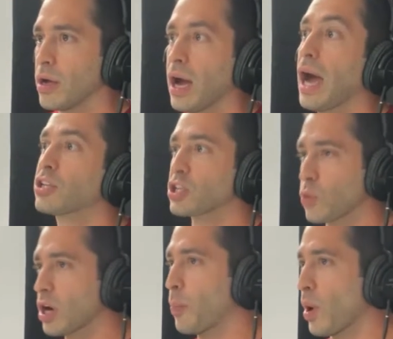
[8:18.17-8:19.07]
I just
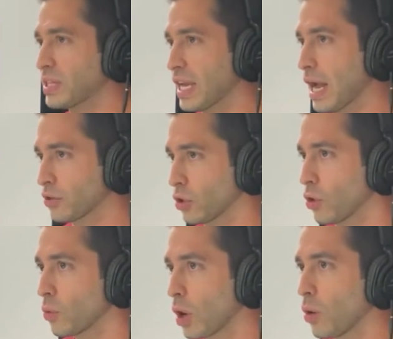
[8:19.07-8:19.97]
wanted to point that out,
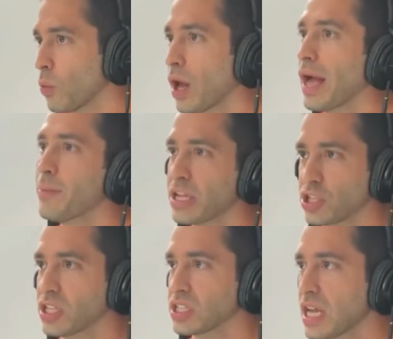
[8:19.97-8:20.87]
though, while I
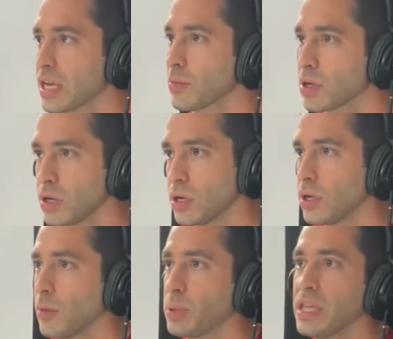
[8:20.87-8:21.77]
mentioned his name.
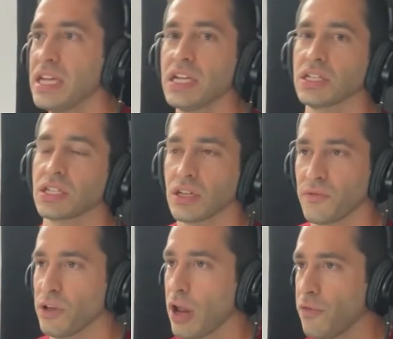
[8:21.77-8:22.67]
Please,
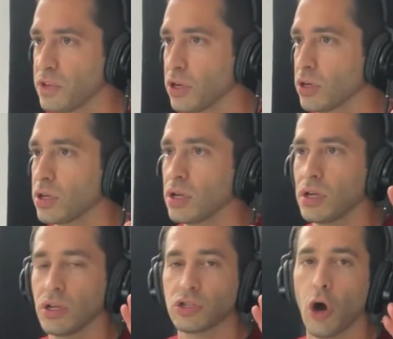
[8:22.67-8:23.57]
Philadelphia,
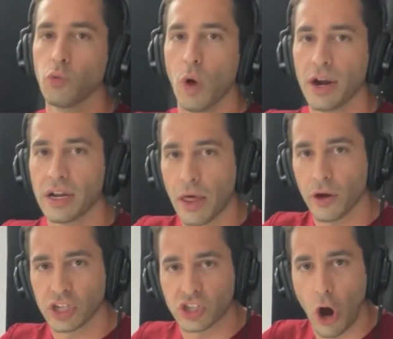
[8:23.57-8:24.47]
don't run another
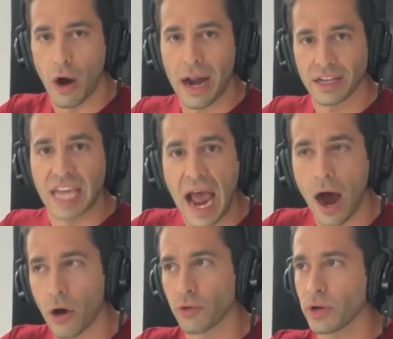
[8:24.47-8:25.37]
star out of
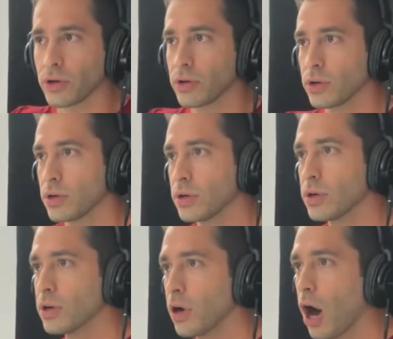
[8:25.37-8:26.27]
town.
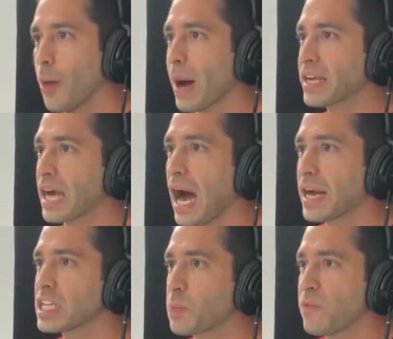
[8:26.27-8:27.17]
Oh, my God,
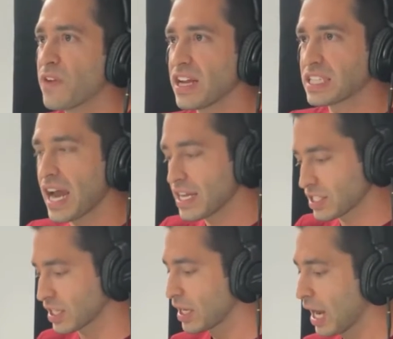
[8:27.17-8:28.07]
he's been
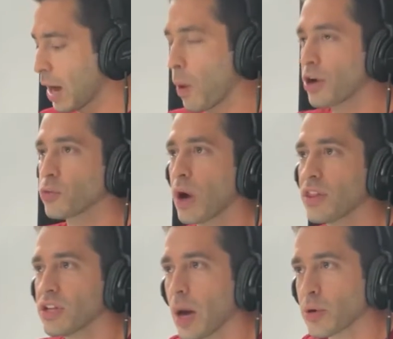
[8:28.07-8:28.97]
fantastic. I wanted to run the
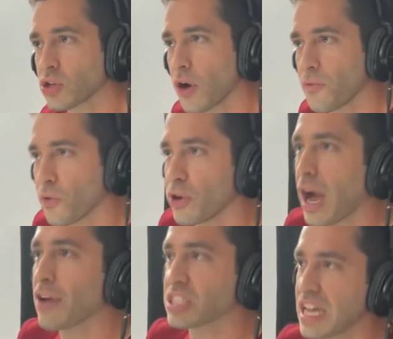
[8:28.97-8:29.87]
numbers off for you.
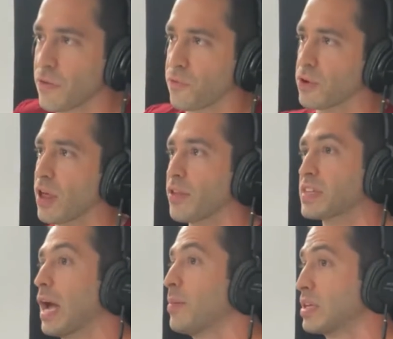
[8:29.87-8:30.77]
I'll save it for another
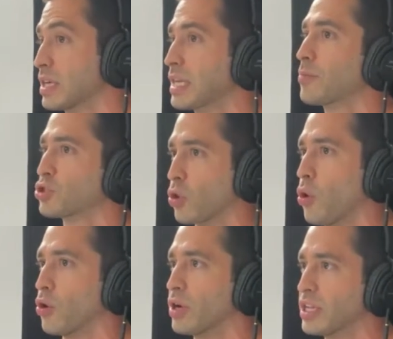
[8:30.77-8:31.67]
time because I'm
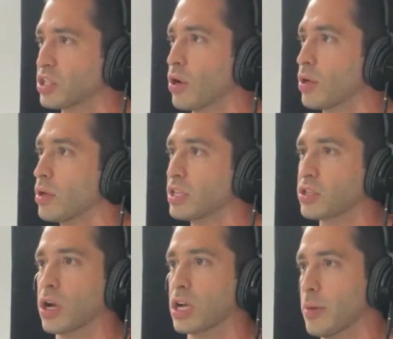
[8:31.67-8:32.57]
sure it's
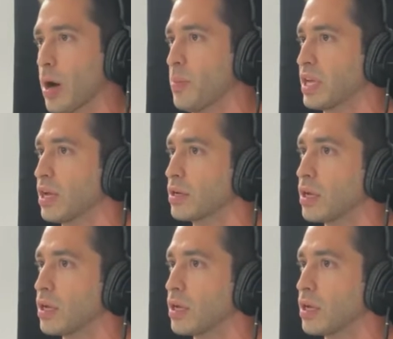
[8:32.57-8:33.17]
gonna come up again.